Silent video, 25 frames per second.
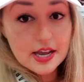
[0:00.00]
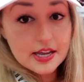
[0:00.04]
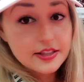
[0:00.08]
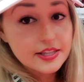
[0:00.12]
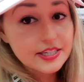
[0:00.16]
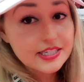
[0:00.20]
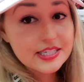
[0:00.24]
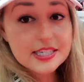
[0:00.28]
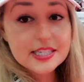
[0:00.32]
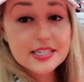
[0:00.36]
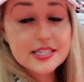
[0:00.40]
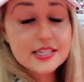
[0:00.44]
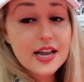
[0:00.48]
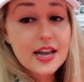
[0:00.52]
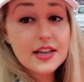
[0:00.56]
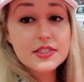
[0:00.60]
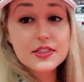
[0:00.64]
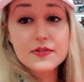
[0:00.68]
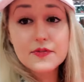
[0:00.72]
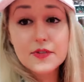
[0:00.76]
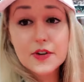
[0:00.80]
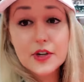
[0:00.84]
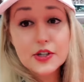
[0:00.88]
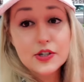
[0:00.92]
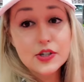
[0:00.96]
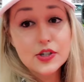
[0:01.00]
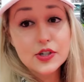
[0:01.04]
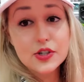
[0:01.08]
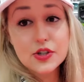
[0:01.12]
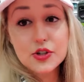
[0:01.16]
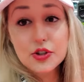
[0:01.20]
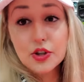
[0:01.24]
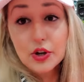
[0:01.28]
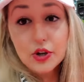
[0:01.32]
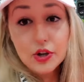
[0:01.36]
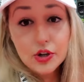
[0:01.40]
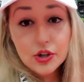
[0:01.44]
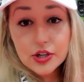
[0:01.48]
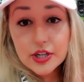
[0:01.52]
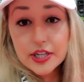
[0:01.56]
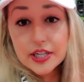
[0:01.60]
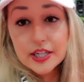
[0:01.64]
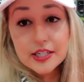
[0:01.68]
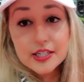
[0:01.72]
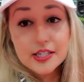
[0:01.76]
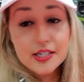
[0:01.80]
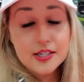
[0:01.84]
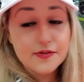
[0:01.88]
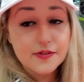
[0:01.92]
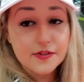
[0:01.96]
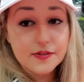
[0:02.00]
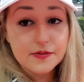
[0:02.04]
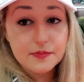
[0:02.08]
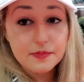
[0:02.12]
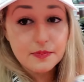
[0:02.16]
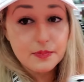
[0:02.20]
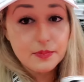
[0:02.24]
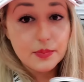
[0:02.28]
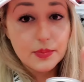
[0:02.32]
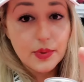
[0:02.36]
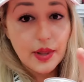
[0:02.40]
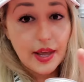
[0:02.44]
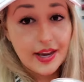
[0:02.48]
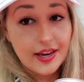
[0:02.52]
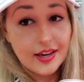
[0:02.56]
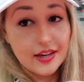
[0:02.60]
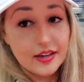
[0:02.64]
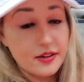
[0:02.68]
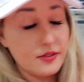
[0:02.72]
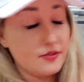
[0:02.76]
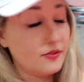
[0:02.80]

This is not the first 30s like